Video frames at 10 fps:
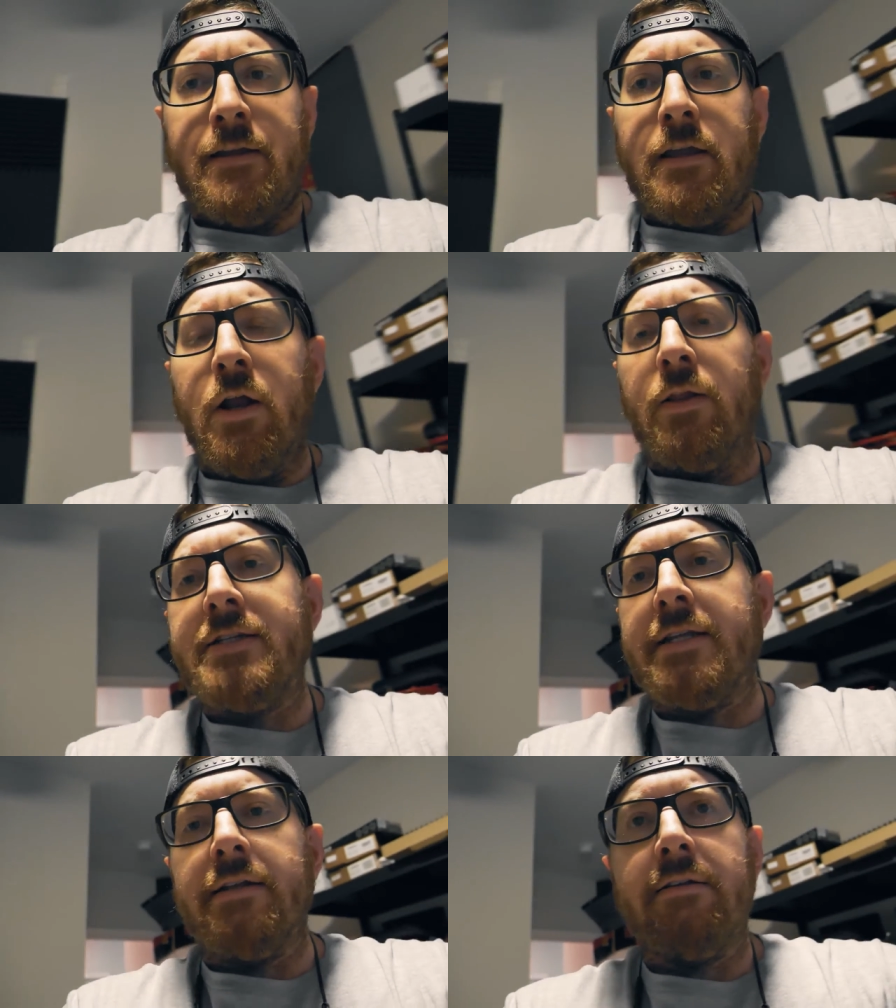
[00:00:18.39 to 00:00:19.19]
you know,
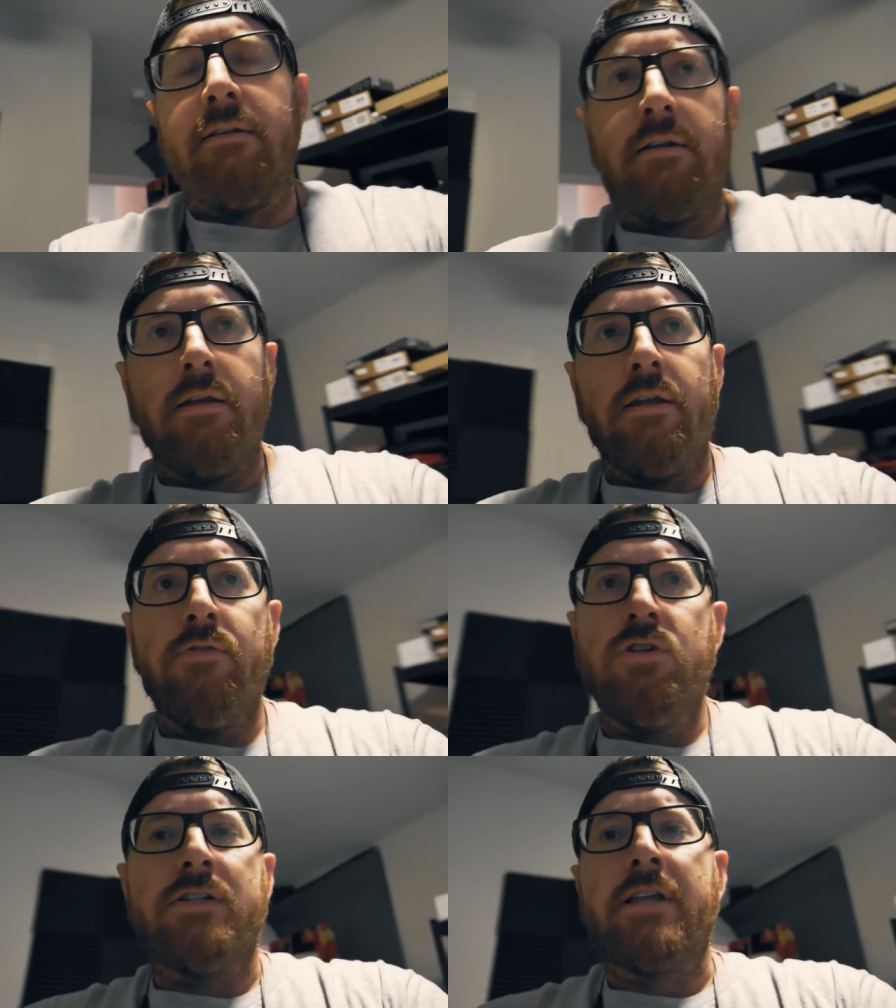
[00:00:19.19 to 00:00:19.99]
listen,
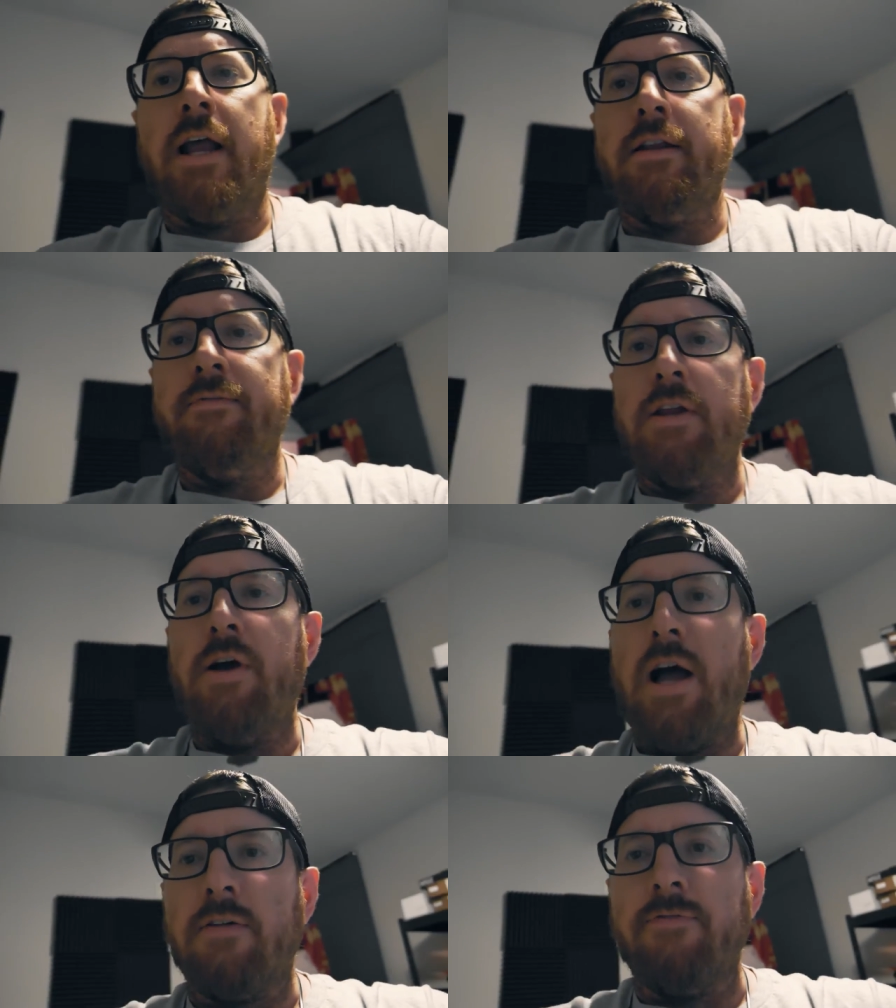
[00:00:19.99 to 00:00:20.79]
you just got into
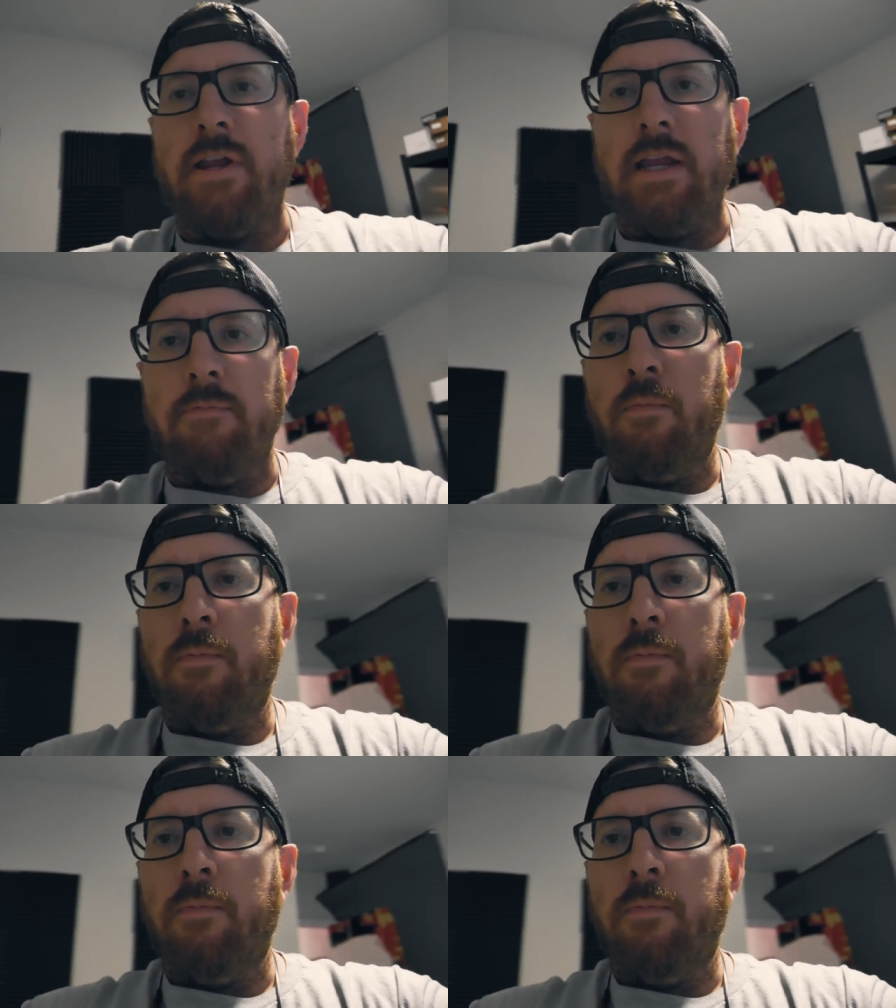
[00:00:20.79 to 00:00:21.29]
videography.